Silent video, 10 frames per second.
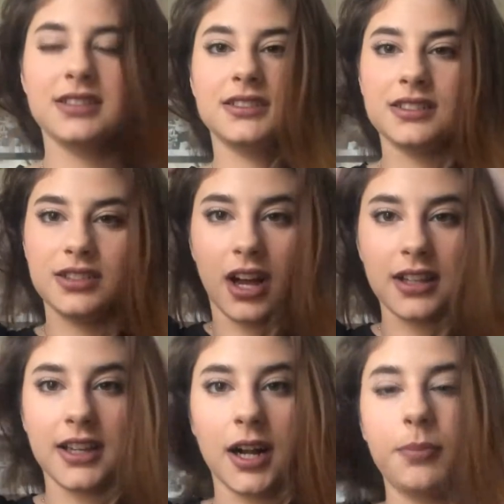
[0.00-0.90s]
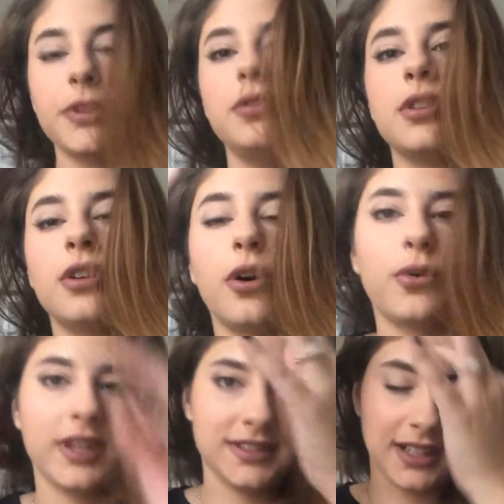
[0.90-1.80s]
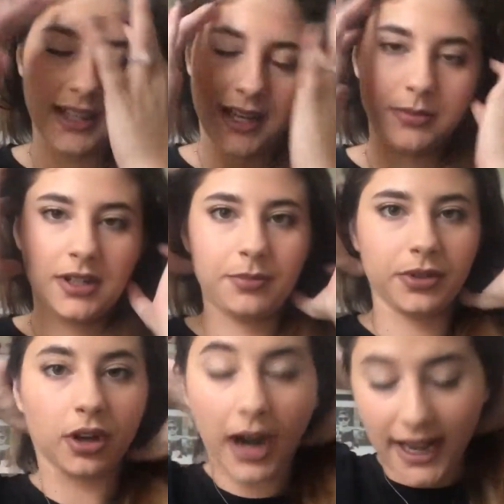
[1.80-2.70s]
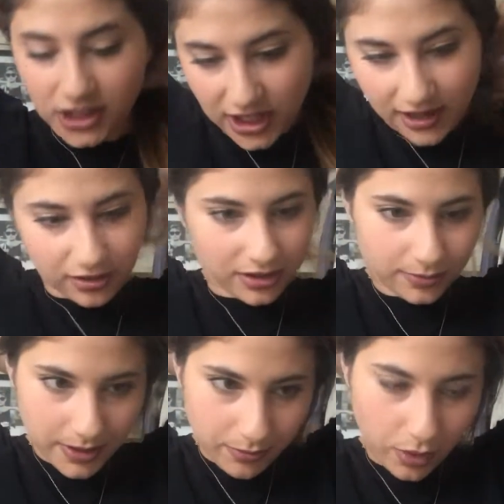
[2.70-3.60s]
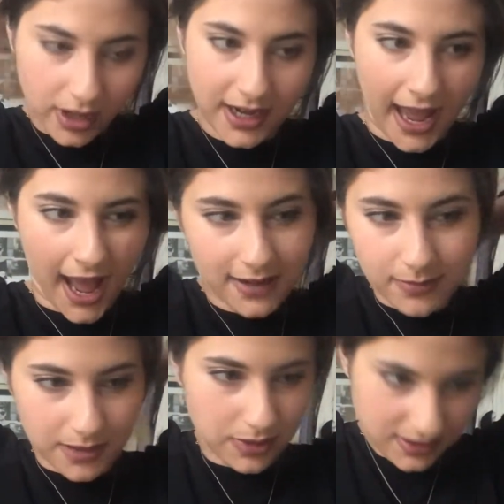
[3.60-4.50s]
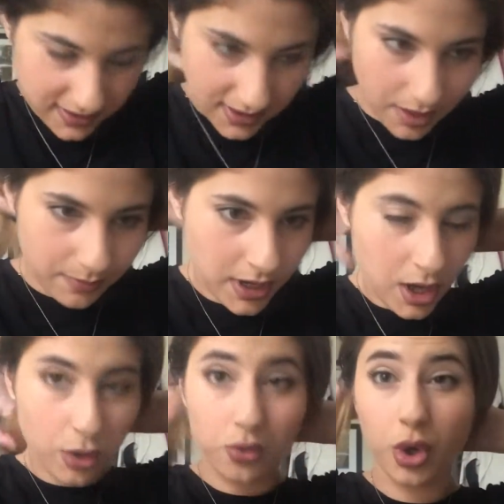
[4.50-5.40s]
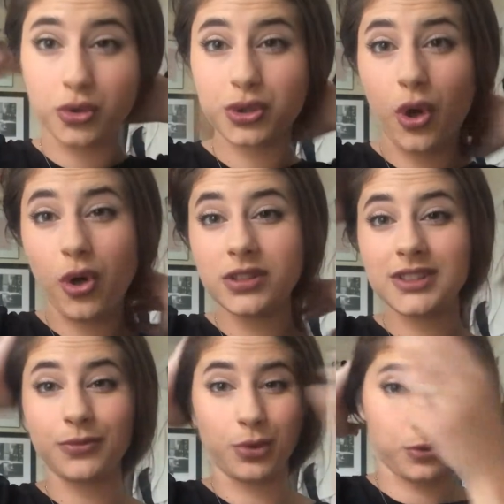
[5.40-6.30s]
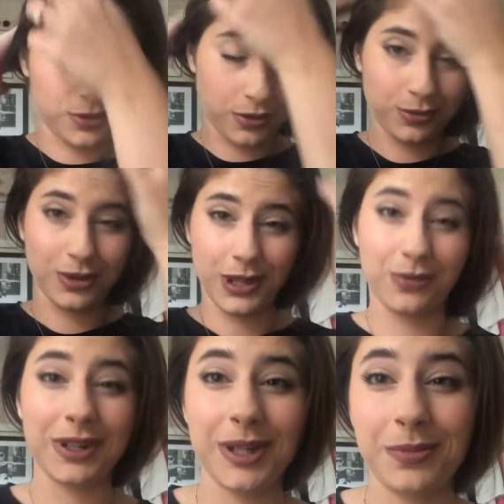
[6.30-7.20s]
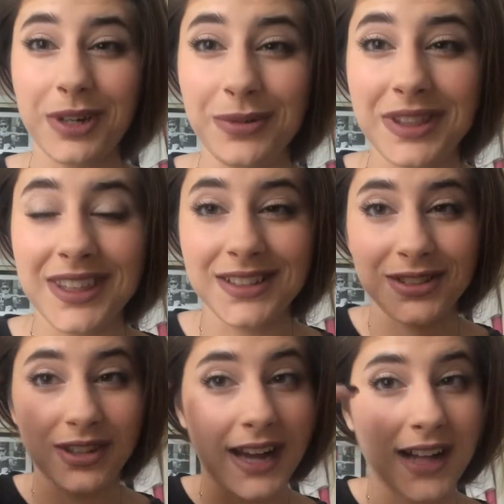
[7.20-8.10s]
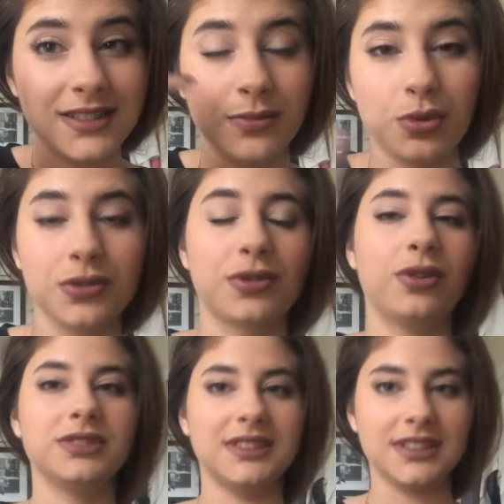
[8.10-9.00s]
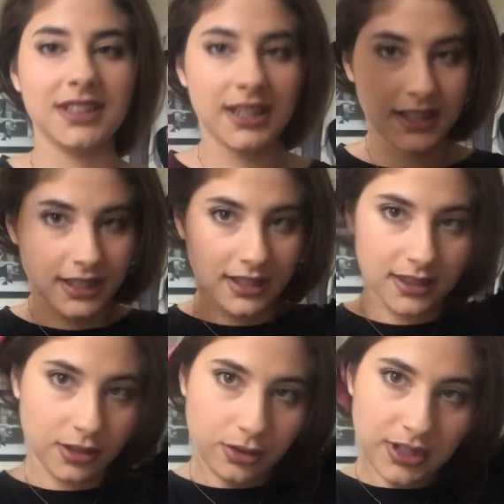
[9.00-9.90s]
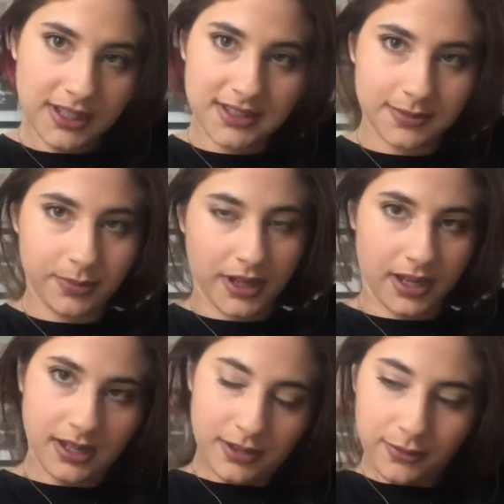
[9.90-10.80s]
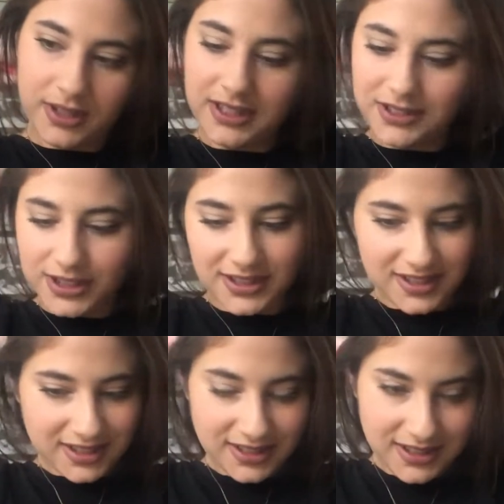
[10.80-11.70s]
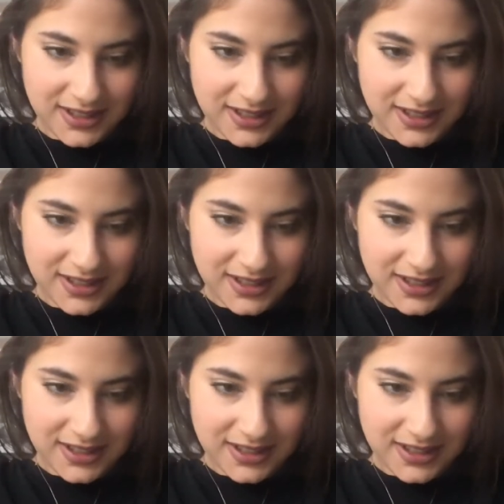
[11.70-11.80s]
to doll it up. You could always glam up your eyeshadow a little bit more and add maybe some rose gold. Rose gold would look really pretty with this. You could add some rose gold in the crease, but really just